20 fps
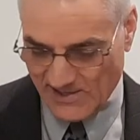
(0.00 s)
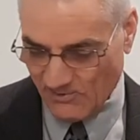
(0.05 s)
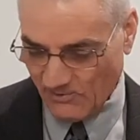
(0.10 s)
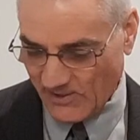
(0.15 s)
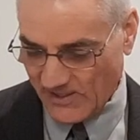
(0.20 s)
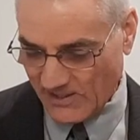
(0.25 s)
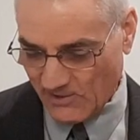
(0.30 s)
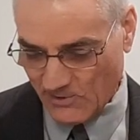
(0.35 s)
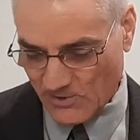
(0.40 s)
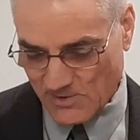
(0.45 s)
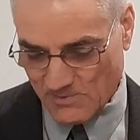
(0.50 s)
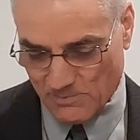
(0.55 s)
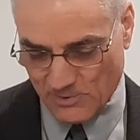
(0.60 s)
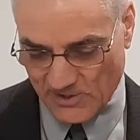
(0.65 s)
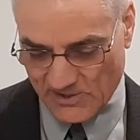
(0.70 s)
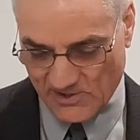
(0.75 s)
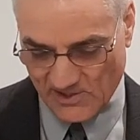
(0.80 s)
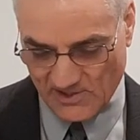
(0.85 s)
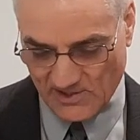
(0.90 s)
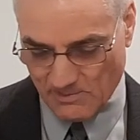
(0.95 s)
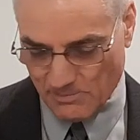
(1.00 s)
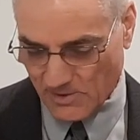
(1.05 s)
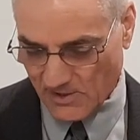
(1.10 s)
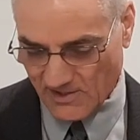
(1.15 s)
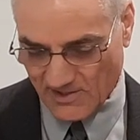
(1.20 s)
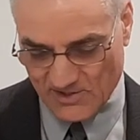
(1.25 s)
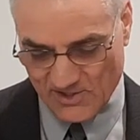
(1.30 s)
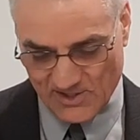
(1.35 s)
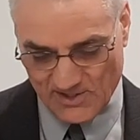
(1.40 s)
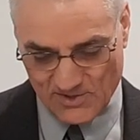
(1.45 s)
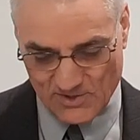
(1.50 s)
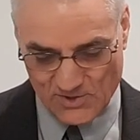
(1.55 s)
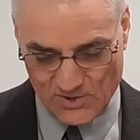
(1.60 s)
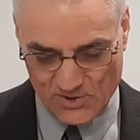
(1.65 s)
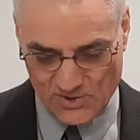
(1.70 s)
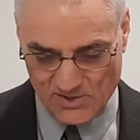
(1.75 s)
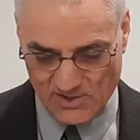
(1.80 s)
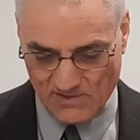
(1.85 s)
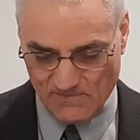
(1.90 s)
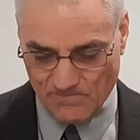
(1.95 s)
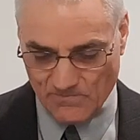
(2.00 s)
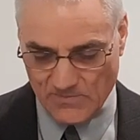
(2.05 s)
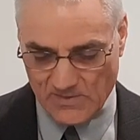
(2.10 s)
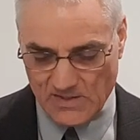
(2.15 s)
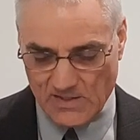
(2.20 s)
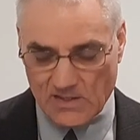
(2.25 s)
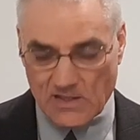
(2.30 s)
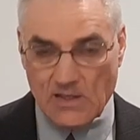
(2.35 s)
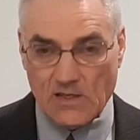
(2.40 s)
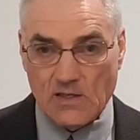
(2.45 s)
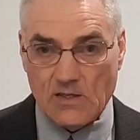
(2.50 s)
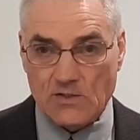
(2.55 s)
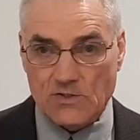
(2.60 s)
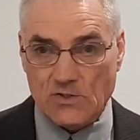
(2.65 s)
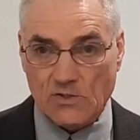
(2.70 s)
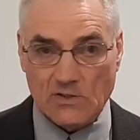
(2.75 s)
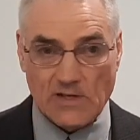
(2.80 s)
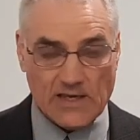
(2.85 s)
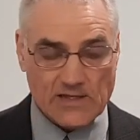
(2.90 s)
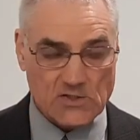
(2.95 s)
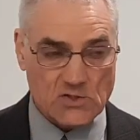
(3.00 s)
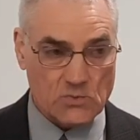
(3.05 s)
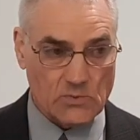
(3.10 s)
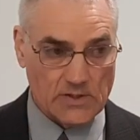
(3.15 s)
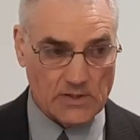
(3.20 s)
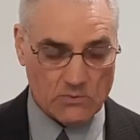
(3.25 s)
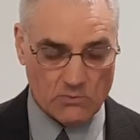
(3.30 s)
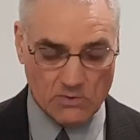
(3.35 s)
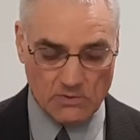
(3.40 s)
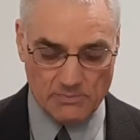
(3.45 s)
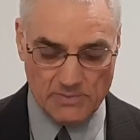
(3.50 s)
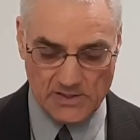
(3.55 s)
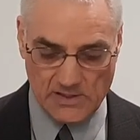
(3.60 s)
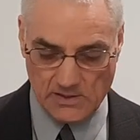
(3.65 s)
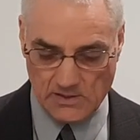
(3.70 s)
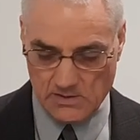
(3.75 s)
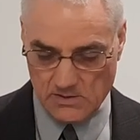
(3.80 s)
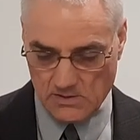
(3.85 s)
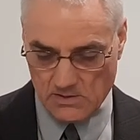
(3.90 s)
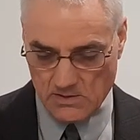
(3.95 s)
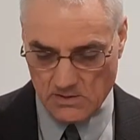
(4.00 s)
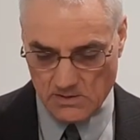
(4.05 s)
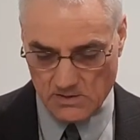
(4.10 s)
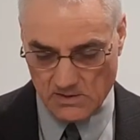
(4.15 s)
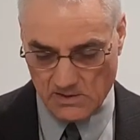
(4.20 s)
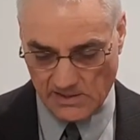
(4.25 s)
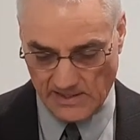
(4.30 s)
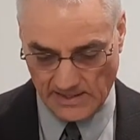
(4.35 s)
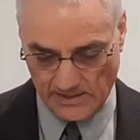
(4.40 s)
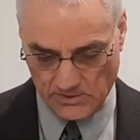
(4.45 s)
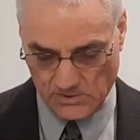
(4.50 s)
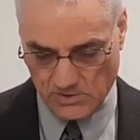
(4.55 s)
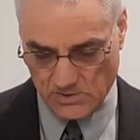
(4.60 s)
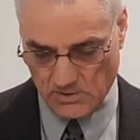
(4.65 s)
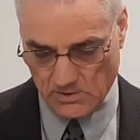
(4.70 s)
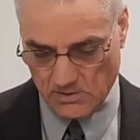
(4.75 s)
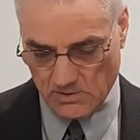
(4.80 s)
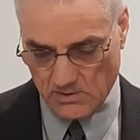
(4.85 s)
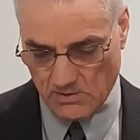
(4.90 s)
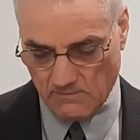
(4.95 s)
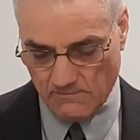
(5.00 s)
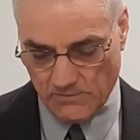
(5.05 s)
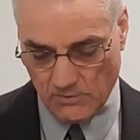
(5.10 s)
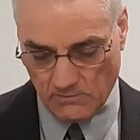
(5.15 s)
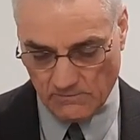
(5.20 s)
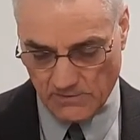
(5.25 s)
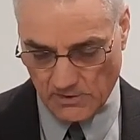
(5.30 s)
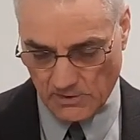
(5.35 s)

when I was printing the bulletins. So, so next week will be the next few